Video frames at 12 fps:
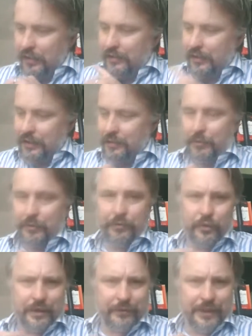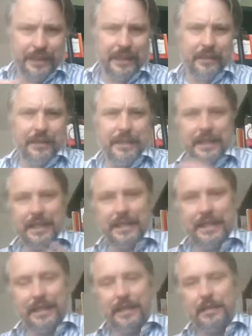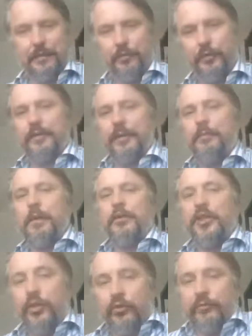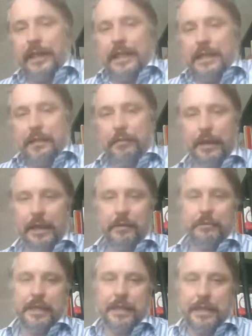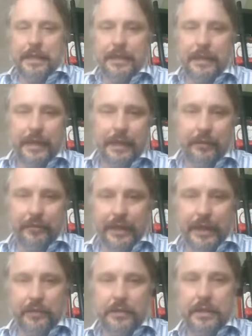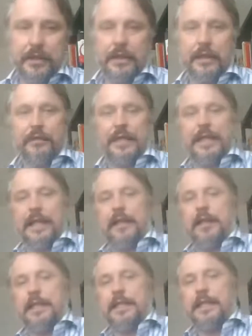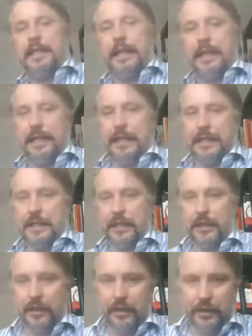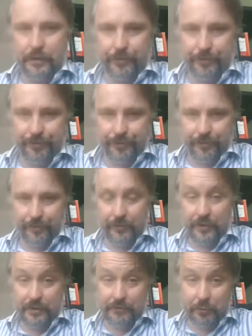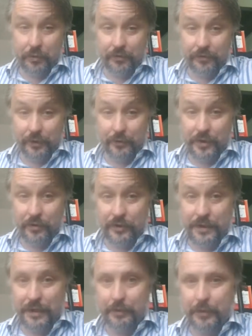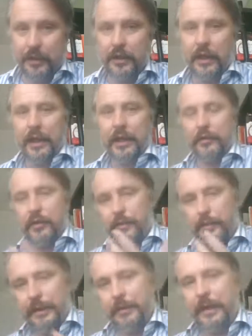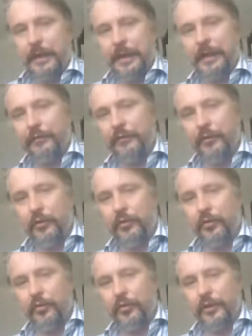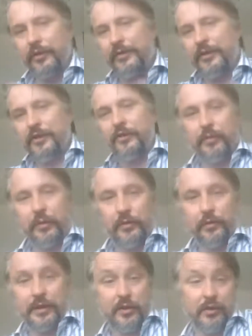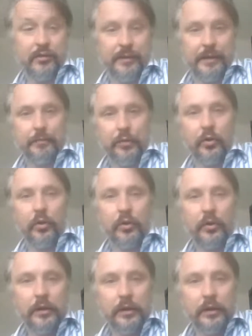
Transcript: Right, number 4, Living Daylights. This is more of an emotional reason, perhaps, than anything else. The Living Daylights is first Bond film sort of cinema. You've got to bear in mind that if all you ever knew of Bond was Connery and Moore,